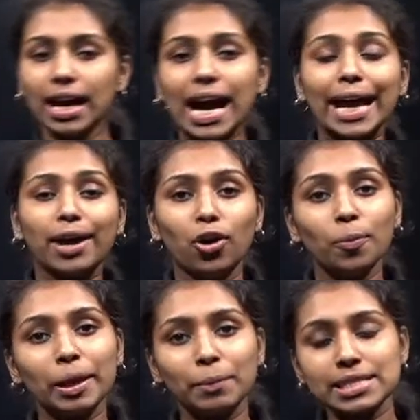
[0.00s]
I hope
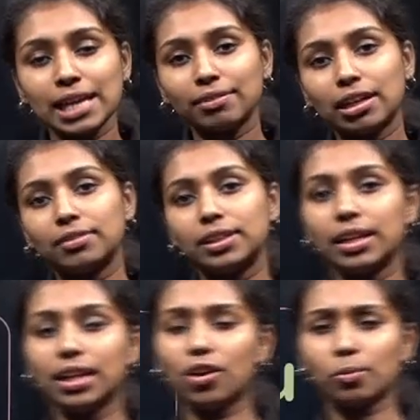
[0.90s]
I must have covered
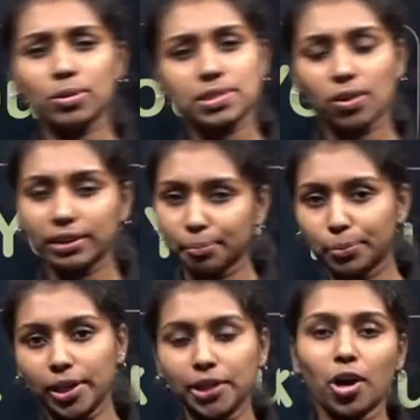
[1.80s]
almost all the
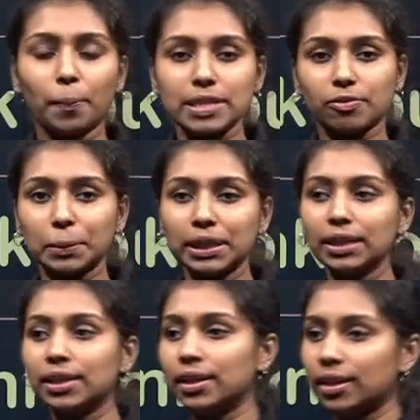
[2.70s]
important topics from the
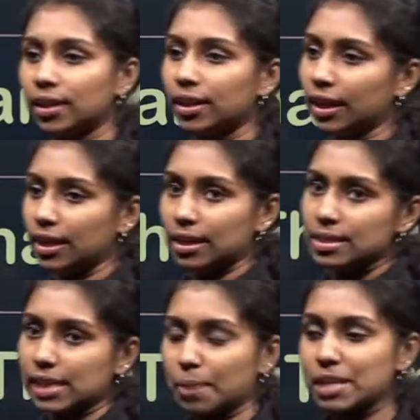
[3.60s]

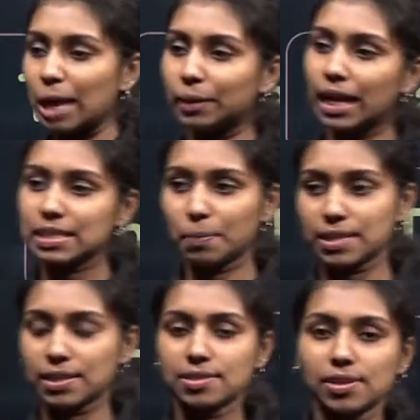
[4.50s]
same chapter acid, base
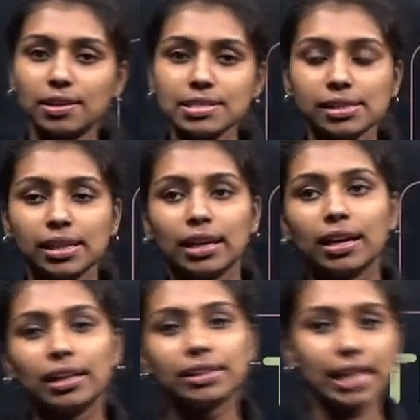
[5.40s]
and salts.
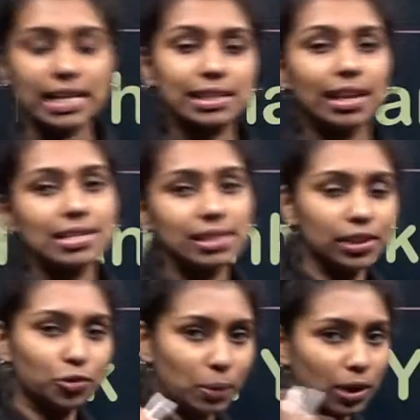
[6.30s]
The next class in the
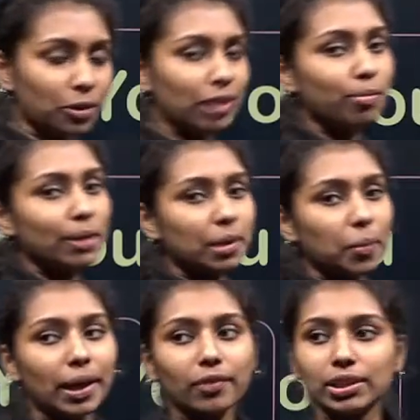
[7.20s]
tomorrow I will be coming
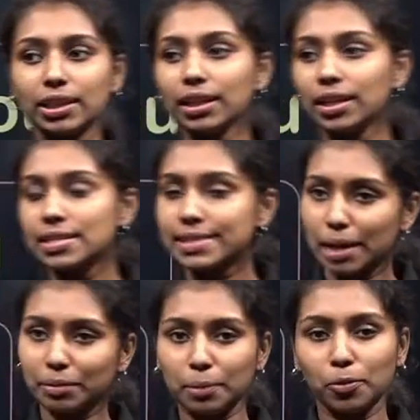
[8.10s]
back with the same
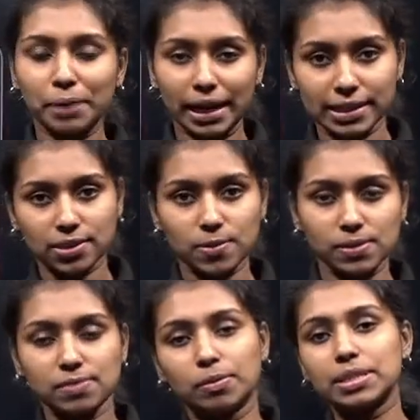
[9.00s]
type of practice
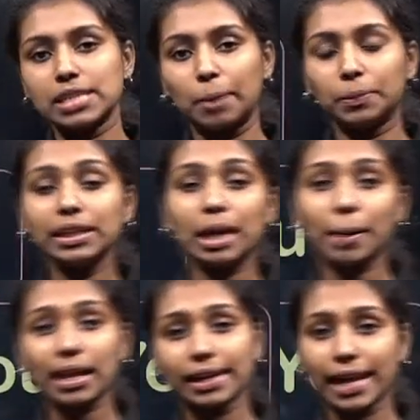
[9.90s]
questions from the chapter
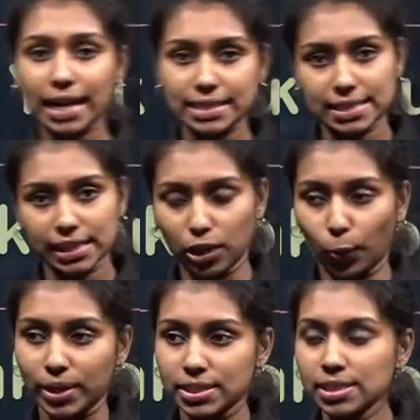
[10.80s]
chemical reactions and
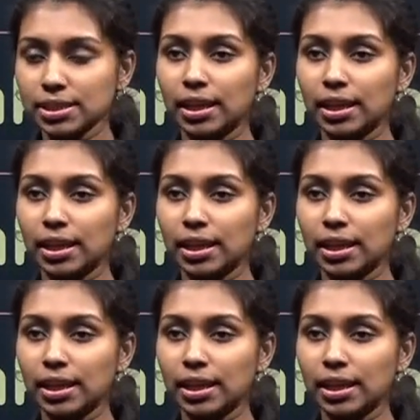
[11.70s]
equations.